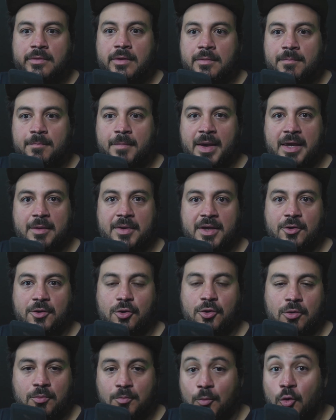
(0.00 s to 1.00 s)
maybe
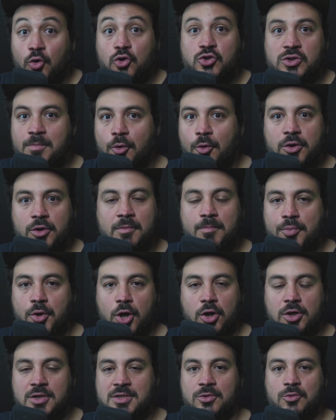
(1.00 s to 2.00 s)
your most important
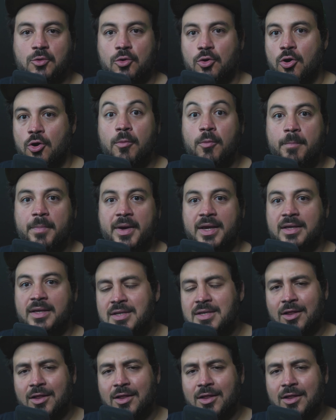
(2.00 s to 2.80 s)
products in your homepage,